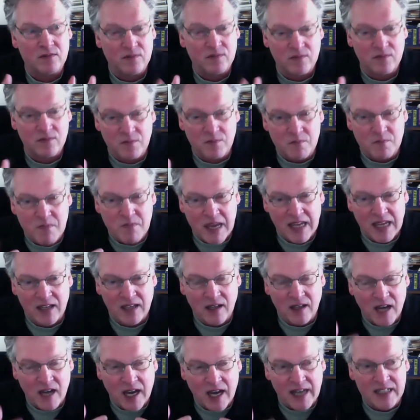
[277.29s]

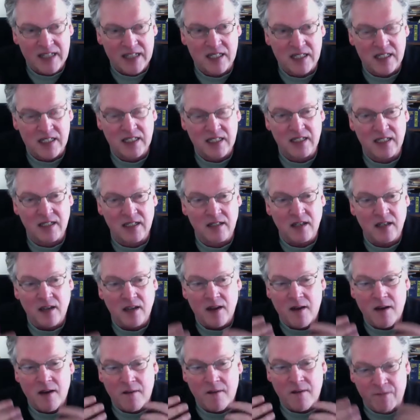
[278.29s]
make IT
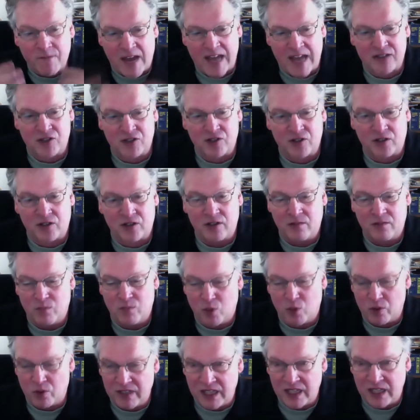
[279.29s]
faster,
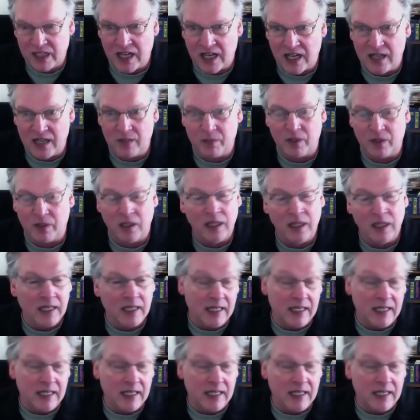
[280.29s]
more reliable.